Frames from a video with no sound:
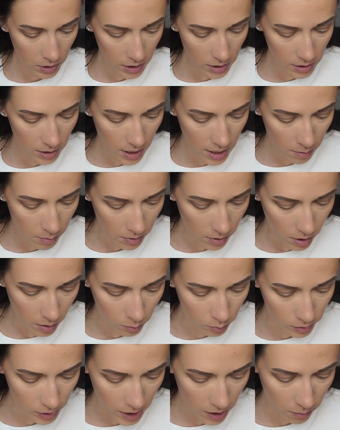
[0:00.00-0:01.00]
was gonna keep it
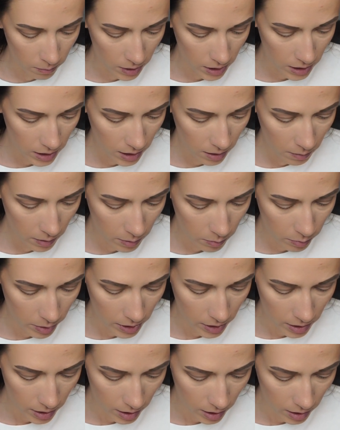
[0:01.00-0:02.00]
all brown, but I think I'm gonna
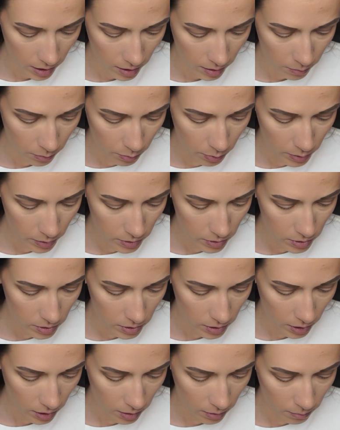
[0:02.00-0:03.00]
pick up
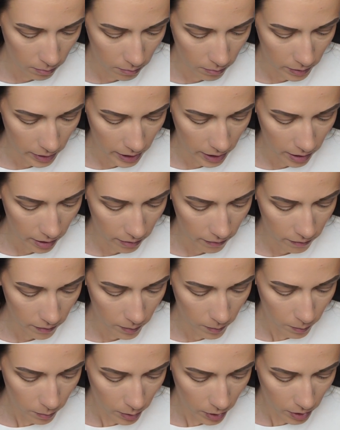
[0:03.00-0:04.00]
some like of
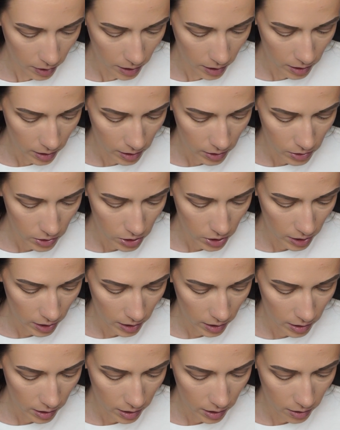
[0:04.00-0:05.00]
a burgundy
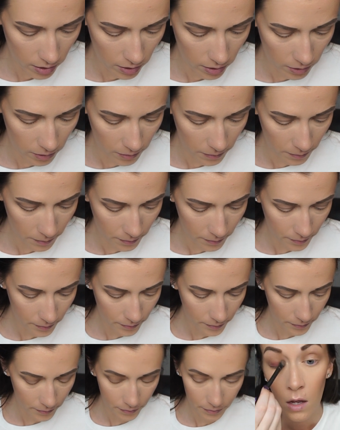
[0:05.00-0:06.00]
shade here.
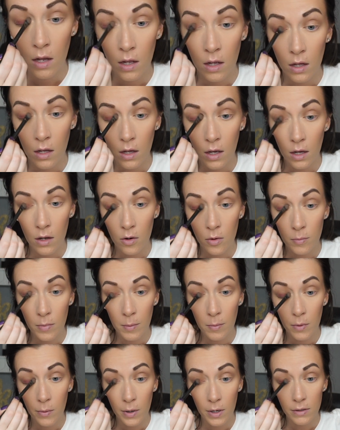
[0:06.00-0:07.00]
I don't
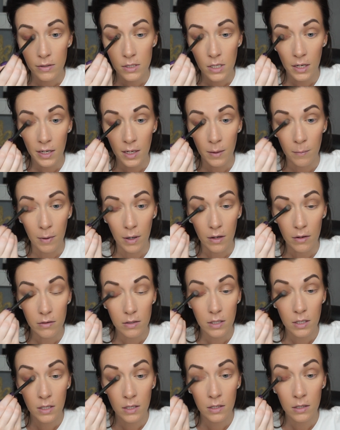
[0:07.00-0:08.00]
remember what I was talking about.
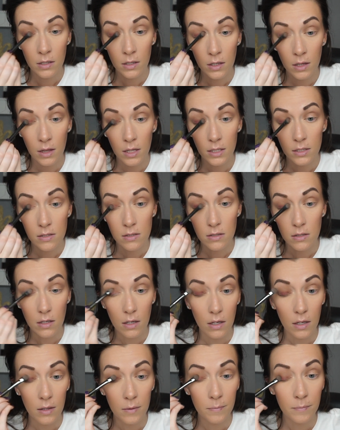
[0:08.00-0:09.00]
Let's
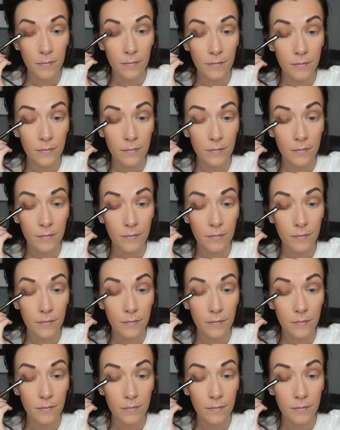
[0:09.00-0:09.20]
see.